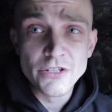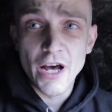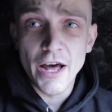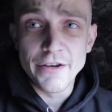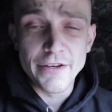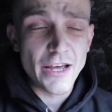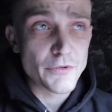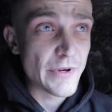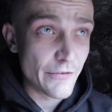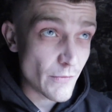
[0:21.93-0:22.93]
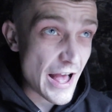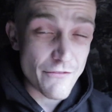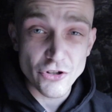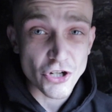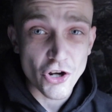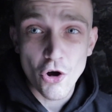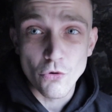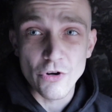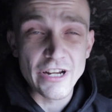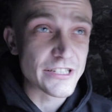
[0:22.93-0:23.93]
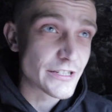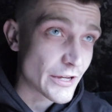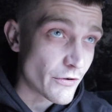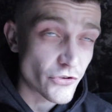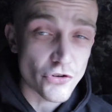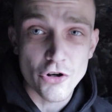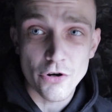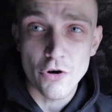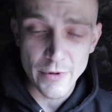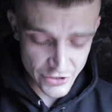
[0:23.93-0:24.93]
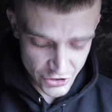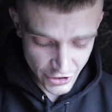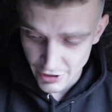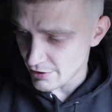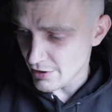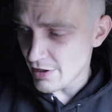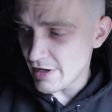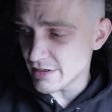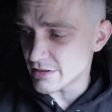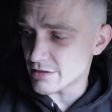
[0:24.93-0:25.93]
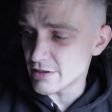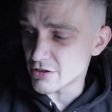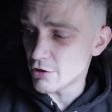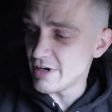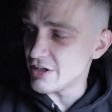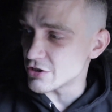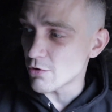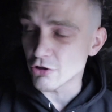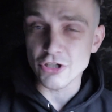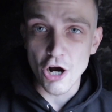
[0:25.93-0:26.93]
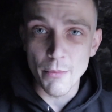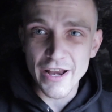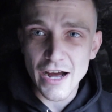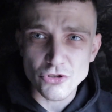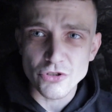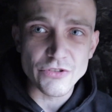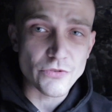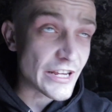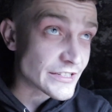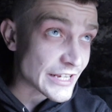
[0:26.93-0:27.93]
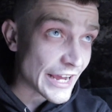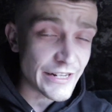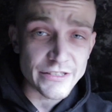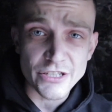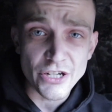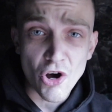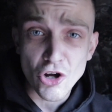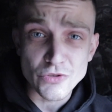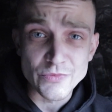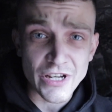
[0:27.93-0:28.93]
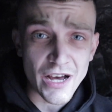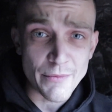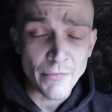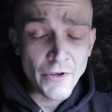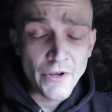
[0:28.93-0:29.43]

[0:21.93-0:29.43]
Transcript: And uh, it's been ever so cold recently. We've just come into it's it's coming into October now, so it's it's getting into autumn time.